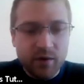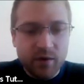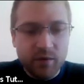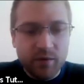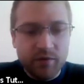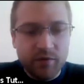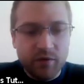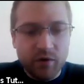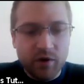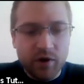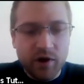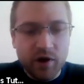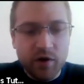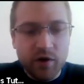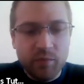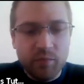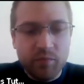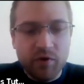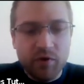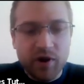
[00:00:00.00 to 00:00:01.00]
We've got
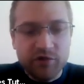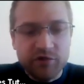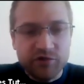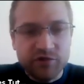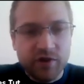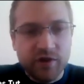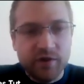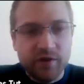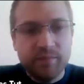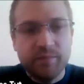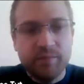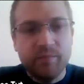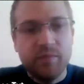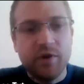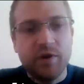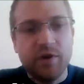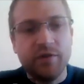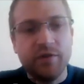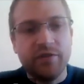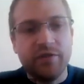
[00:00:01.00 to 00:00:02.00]
low pressure
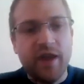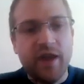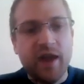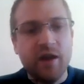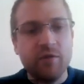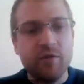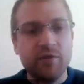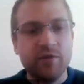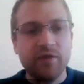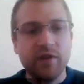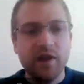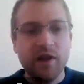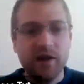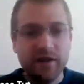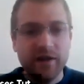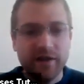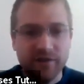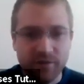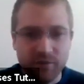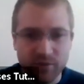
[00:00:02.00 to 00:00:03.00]
because air is
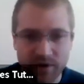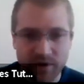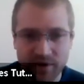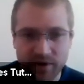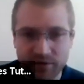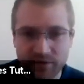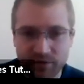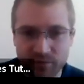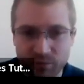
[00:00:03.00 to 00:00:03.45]
lighter and it's